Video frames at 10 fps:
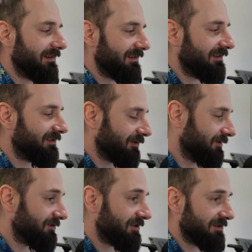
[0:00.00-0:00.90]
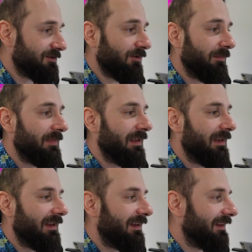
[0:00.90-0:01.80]
So it's just cool.
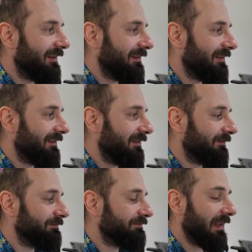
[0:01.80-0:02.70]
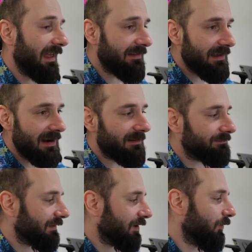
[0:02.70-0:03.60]
And there
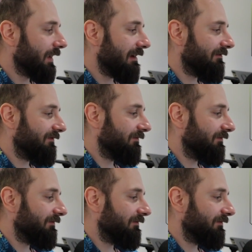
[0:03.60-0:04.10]
we have